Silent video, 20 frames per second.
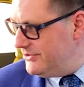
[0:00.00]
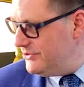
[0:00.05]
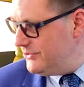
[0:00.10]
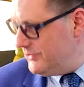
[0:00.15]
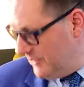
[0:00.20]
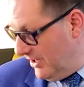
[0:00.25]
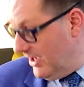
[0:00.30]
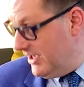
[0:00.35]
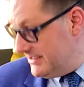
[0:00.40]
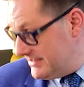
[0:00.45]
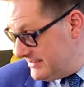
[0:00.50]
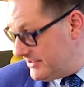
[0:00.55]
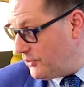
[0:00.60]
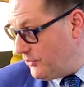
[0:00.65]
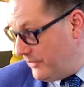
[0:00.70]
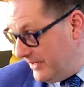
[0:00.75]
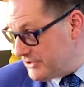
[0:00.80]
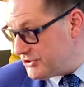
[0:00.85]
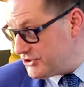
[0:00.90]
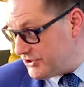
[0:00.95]
you ask the
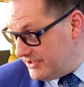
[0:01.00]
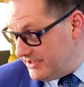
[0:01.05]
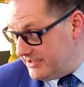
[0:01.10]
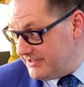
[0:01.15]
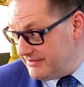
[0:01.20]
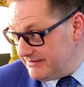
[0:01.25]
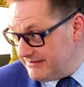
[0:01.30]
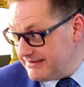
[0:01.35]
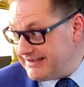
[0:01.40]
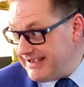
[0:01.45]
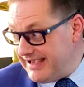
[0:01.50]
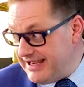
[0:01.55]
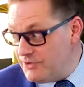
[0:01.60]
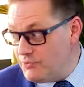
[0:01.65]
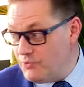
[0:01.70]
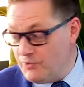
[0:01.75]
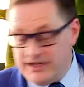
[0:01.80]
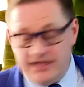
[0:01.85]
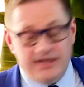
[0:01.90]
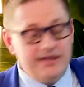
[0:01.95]
question, can
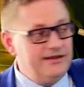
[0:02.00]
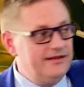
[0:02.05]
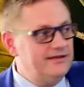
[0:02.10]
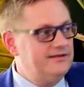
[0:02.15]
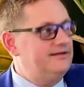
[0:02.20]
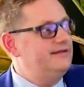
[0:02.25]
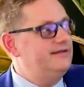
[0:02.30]
we